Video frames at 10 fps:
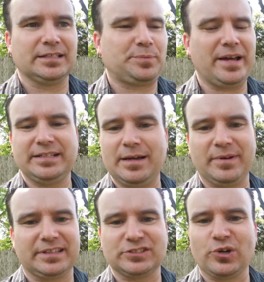
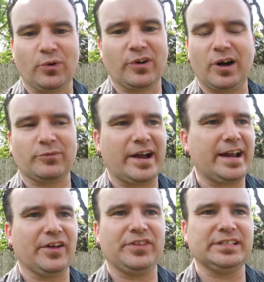pandemic that's going on right
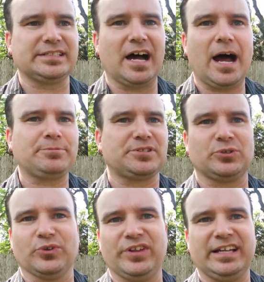now, this
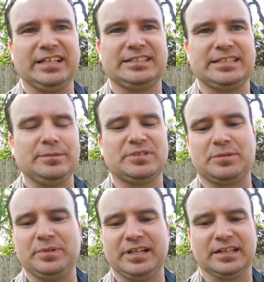obstacle that it seems
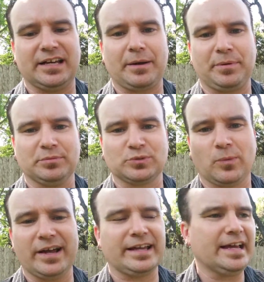to be in a lot of people's
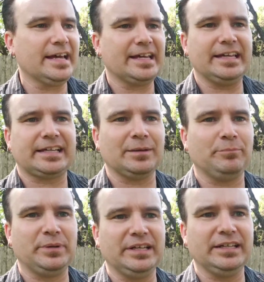way, it can
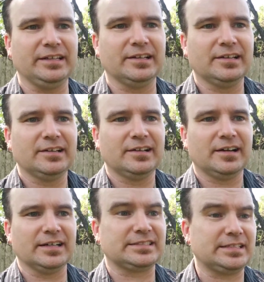be
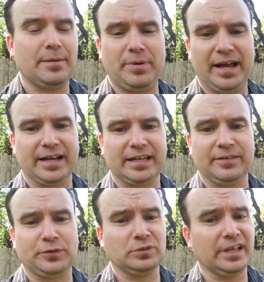a setback
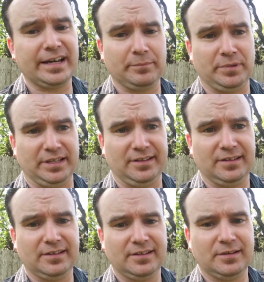if you let it be.
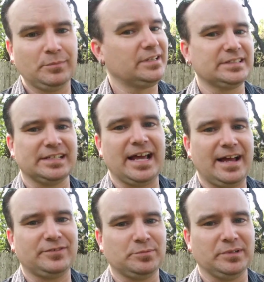But it doesn't
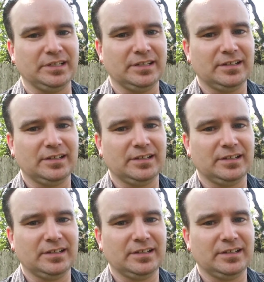have to be.